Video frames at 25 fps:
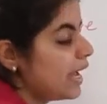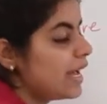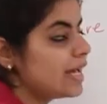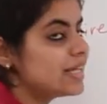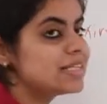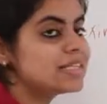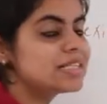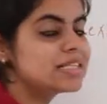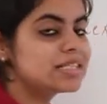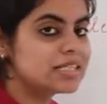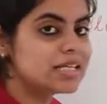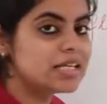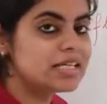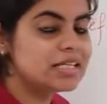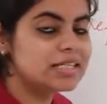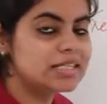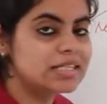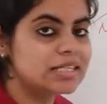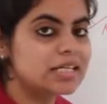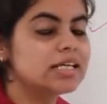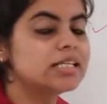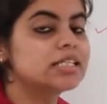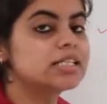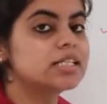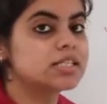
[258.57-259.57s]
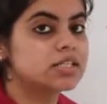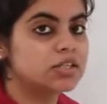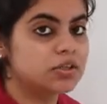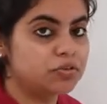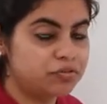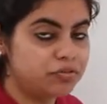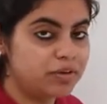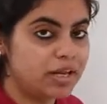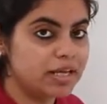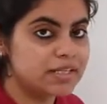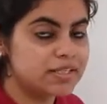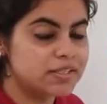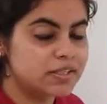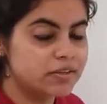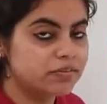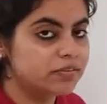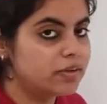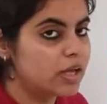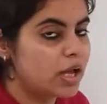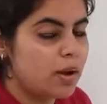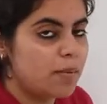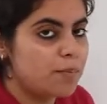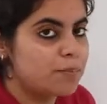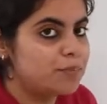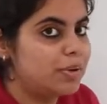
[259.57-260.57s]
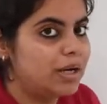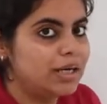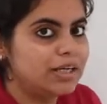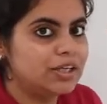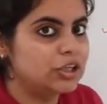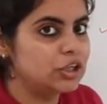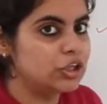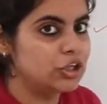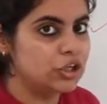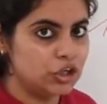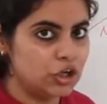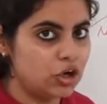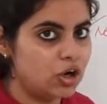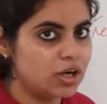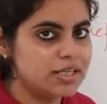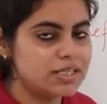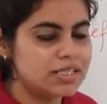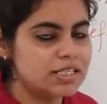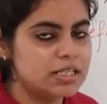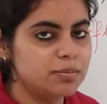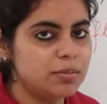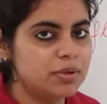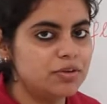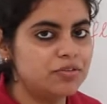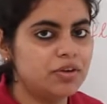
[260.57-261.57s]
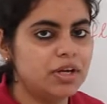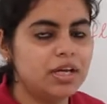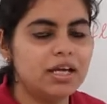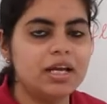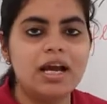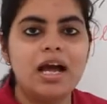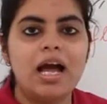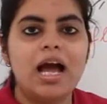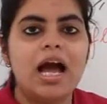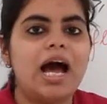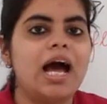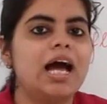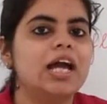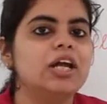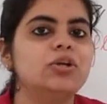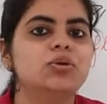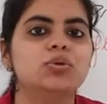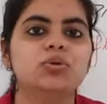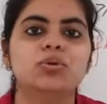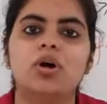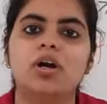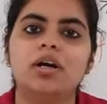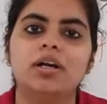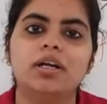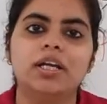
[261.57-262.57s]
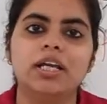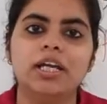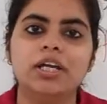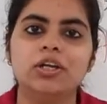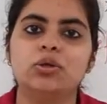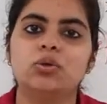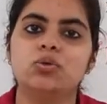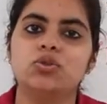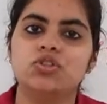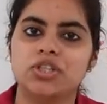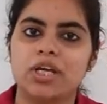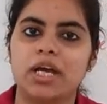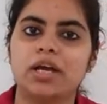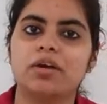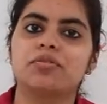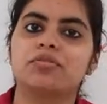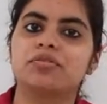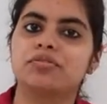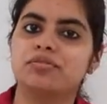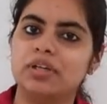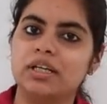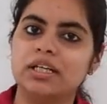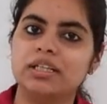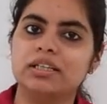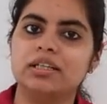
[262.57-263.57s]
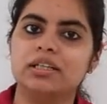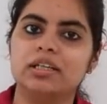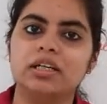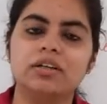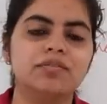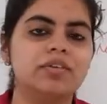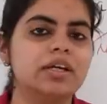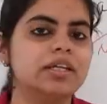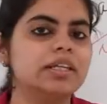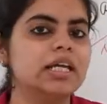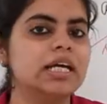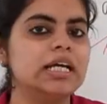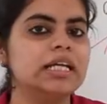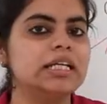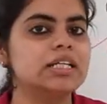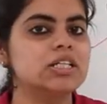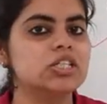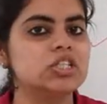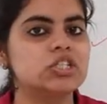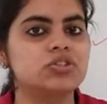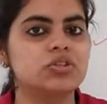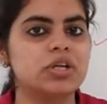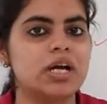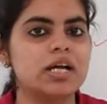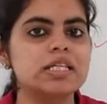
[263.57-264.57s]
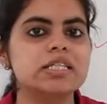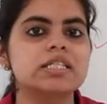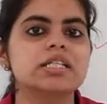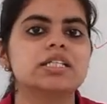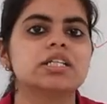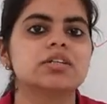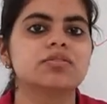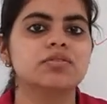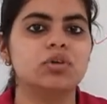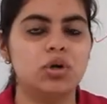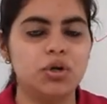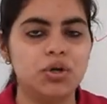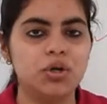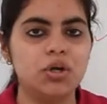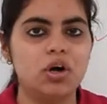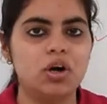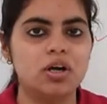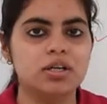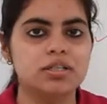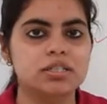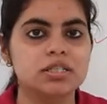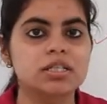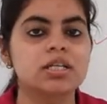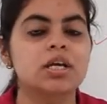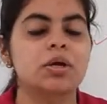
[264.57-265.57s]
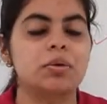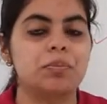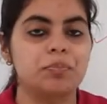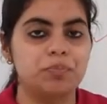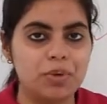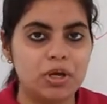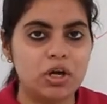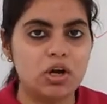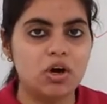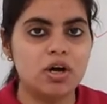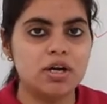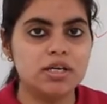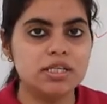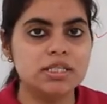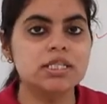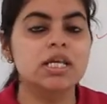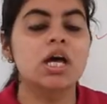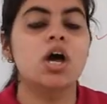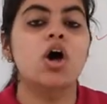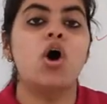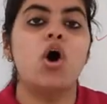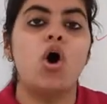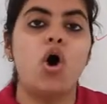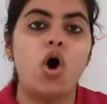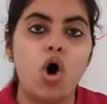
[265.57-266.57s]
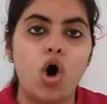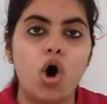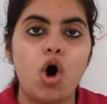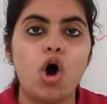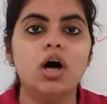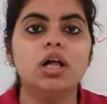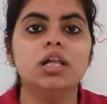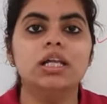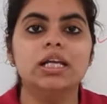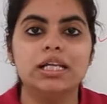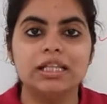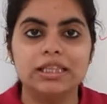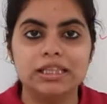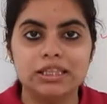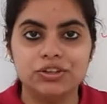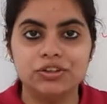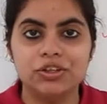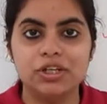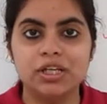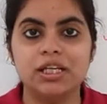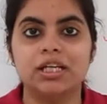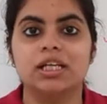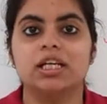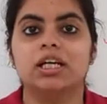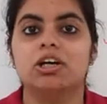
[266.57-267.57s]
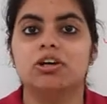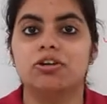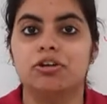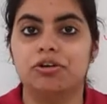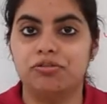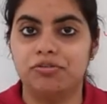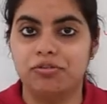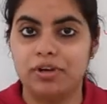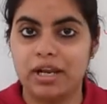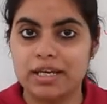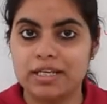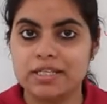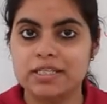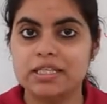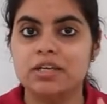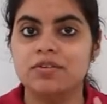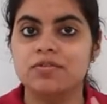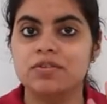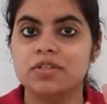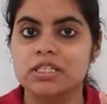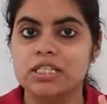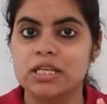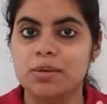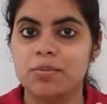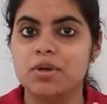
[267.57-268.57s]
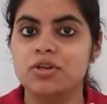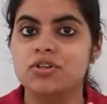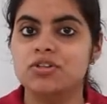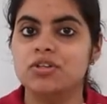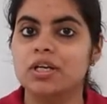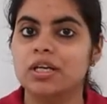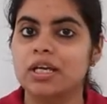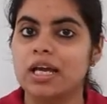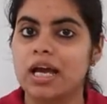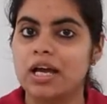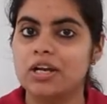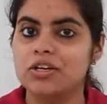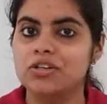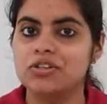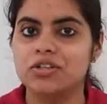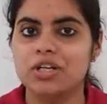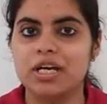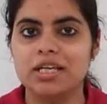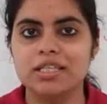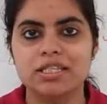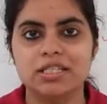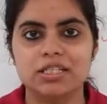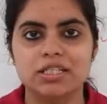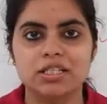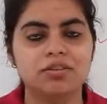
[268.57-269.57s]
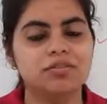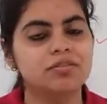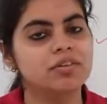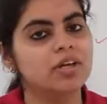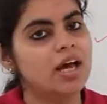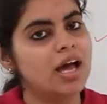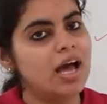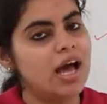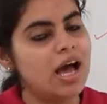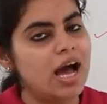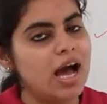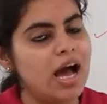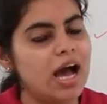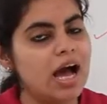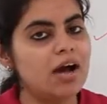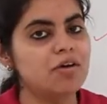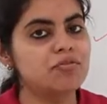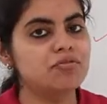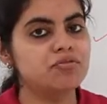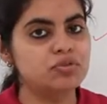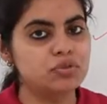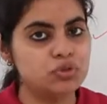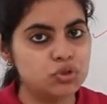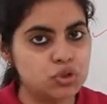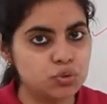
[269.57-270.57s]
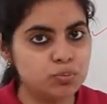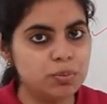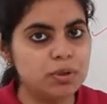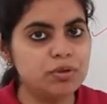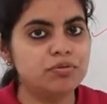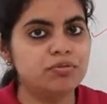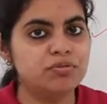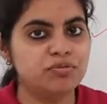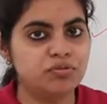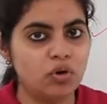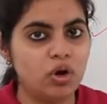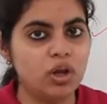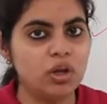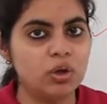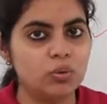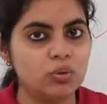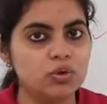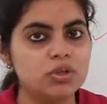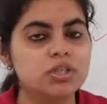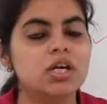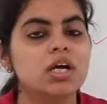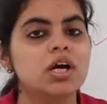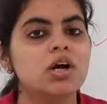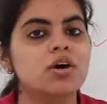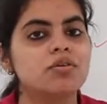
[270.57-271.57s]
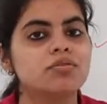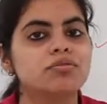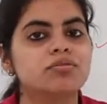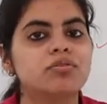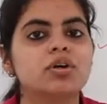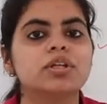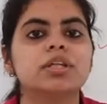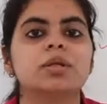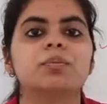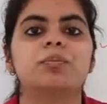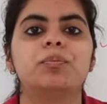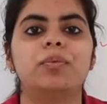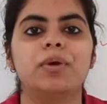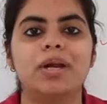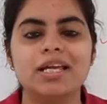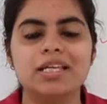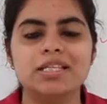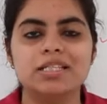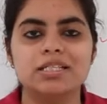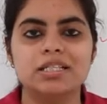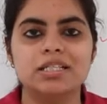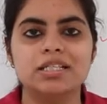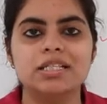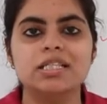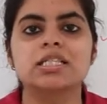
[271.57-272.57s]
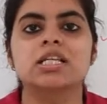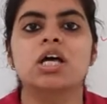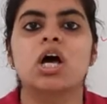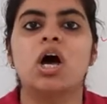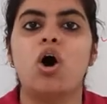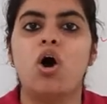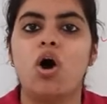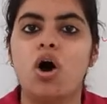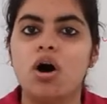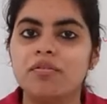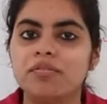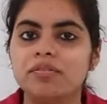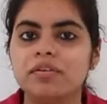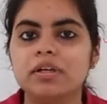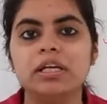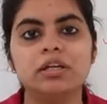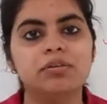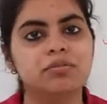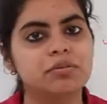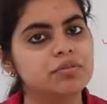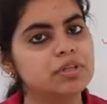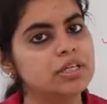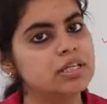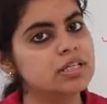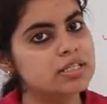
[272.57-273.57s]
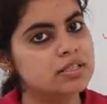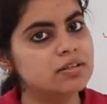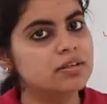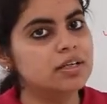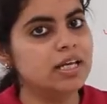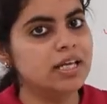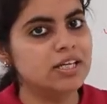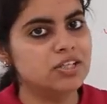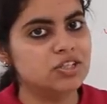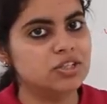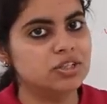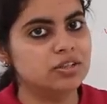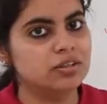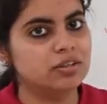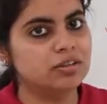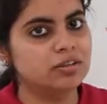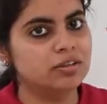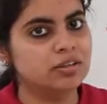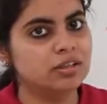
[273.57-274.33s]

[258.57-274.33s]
and since it is reflexive but not symmetric, I do not need to check further whether it is transitive or not because all three reflexive, symmetric and transitive have to be followed for the presence of equivalence relation.